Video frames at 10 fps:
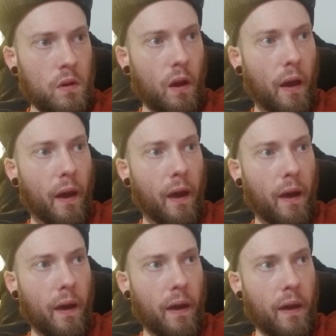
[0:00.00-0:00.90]

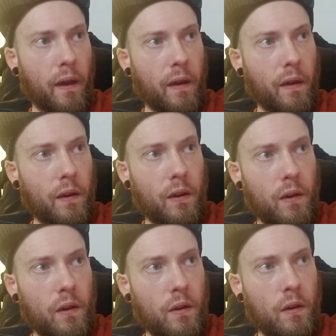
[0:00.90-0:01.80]
I
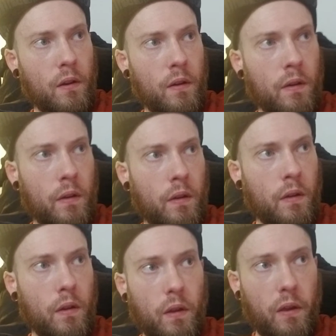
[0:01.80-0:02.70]

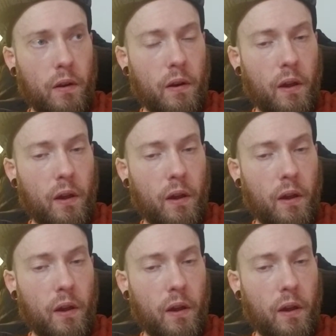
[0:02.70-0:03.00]
ended